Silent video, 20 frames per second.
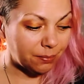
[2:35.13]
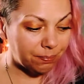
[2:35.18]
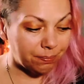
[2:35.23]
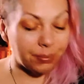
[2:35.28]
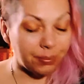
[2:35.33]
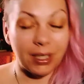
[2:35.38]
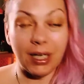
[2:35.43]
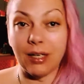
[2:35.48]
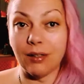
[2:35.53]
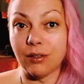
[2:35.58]

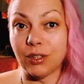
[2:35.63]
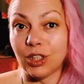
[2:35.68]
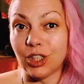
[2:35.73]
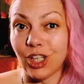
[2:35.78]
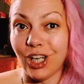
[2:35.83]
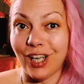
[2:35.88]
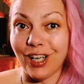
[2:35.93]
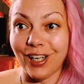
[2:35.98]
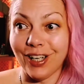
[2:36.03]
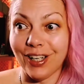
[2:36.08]
be
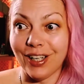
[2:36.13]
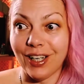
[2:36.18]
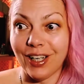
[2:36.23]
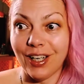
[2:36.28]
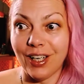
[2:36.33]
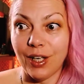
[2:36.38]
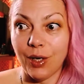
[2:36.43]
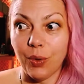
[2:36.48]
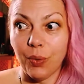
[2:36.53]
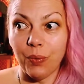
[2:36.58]
outside
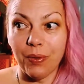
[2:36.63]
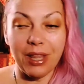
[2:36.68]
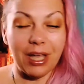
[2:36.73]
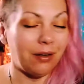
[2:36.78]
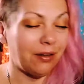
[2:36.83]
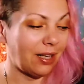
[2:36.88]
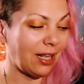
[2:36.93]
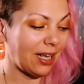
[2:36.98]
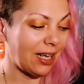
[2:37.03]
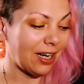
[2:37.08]

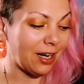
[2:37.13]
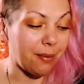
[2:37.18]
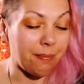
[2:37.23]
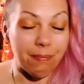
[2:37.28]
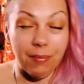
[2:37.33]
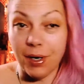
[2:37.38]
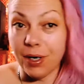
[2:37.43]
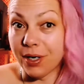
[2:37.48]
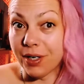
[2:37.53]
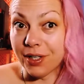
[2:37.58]
without any
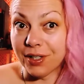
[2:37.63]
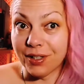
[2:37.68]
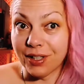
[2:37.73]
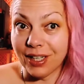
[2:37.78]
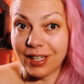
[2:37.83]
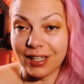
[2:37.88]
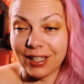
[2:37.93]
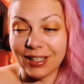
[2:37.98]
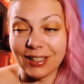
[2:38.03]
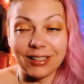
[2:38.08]
monitoring,